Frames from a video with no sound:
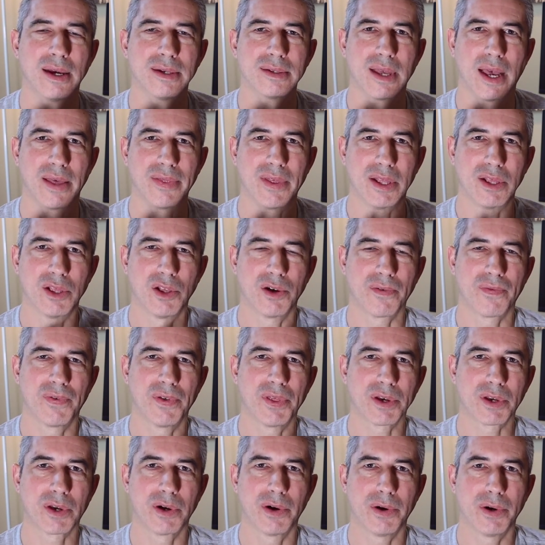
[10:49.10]
and then look for
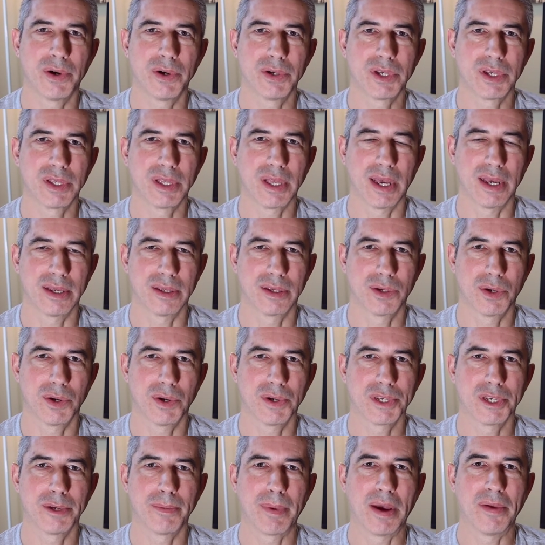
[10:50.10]
the course that
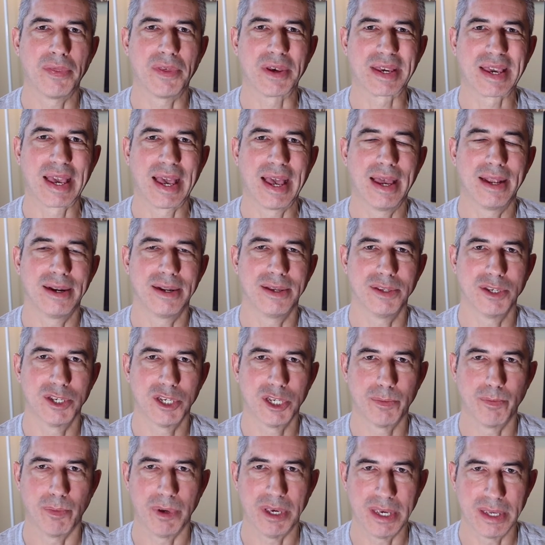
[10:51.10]
talks about the Canon
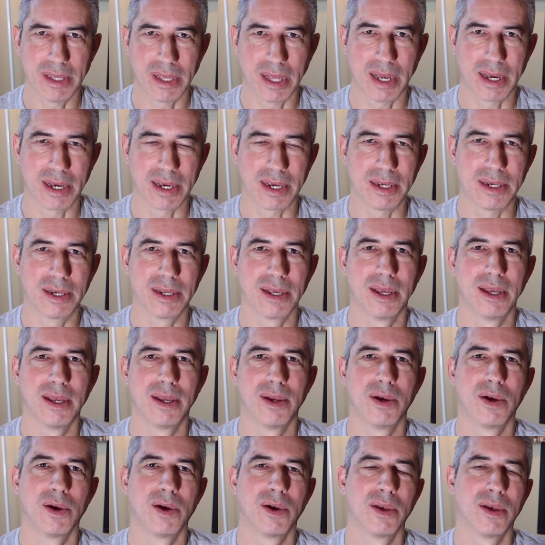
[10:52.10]
Speedlight.
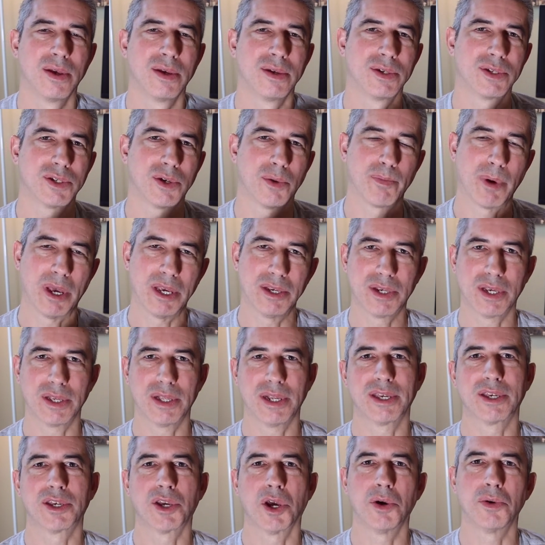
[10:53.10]
So
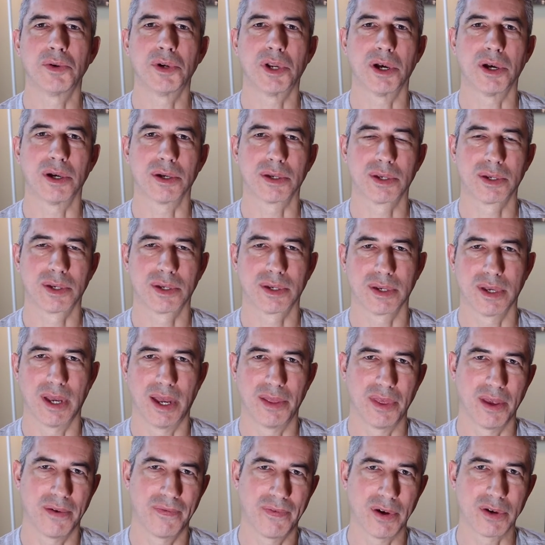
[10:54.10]
basically Godox
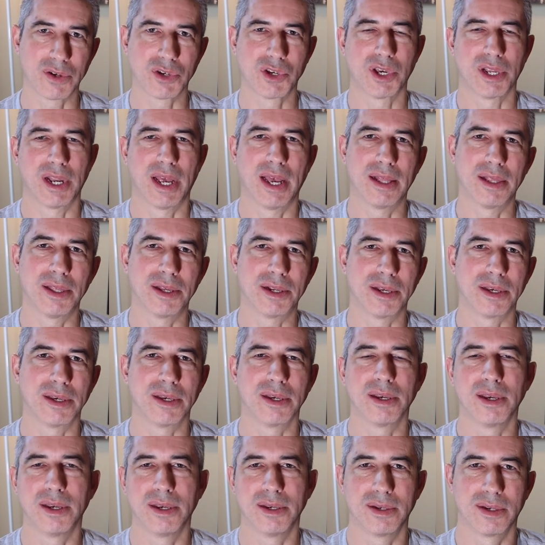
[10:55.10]
and the functionality
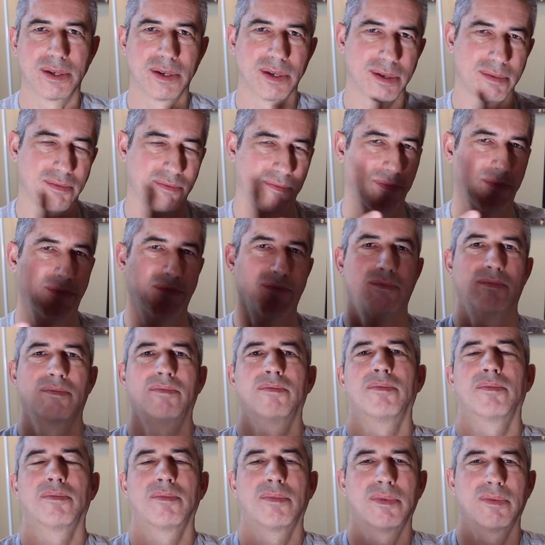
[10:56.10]
is
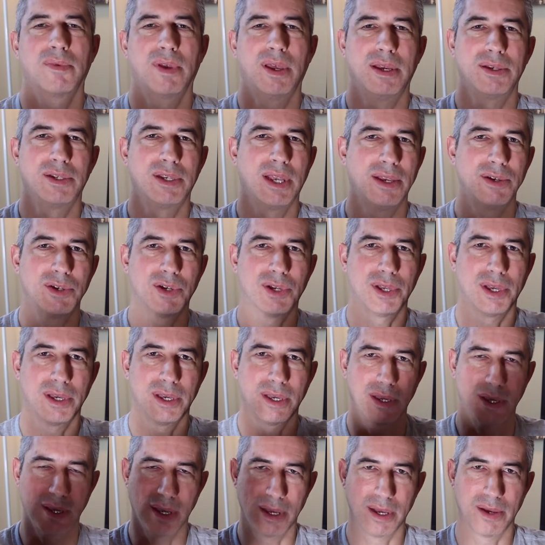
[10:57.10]

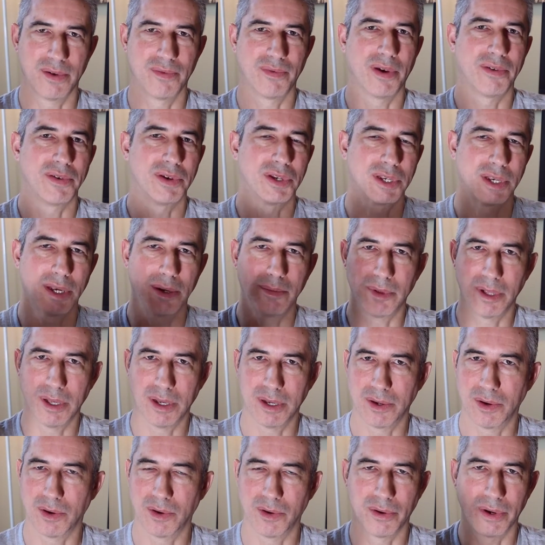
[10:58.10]
essentially very
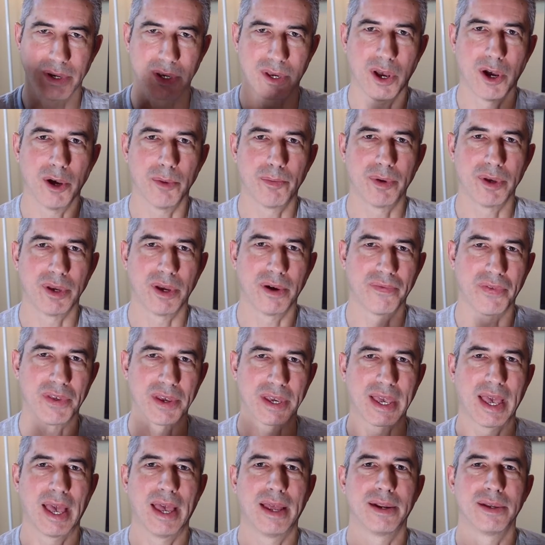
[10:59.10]
similar or a copy of
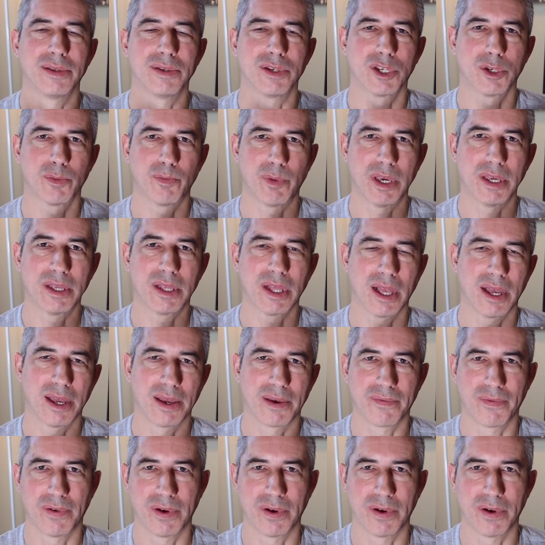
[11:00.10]
the Canon Speedlight